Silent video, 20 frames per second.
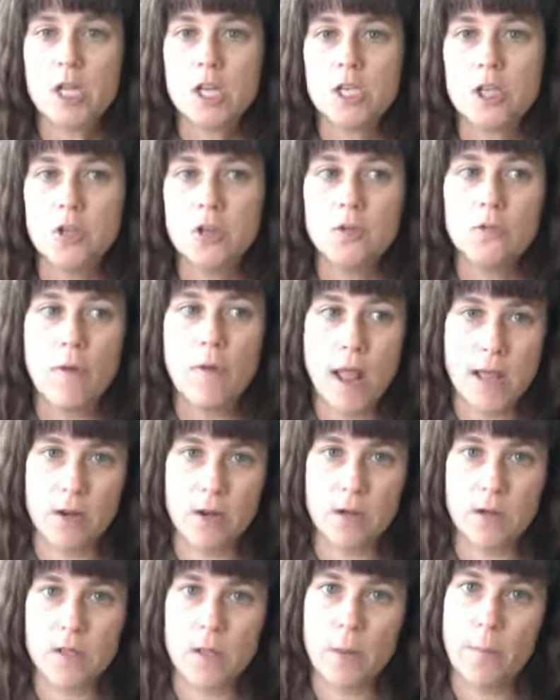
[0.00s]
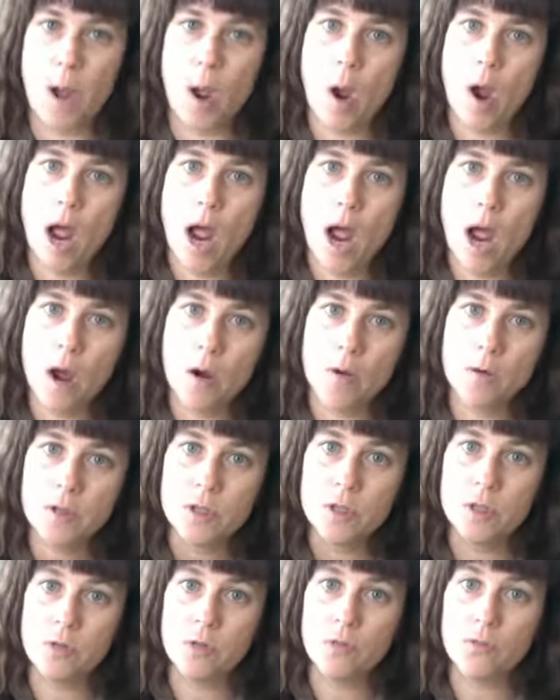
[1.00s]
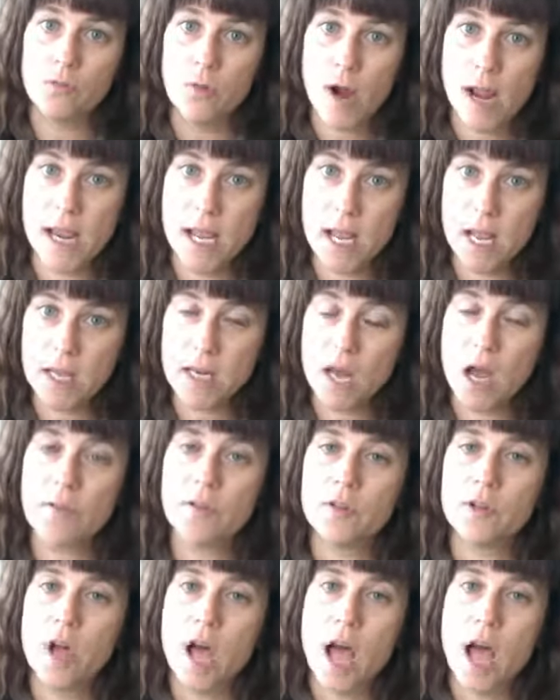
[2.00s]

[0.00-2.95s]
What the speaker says: to writers about how to write a novel,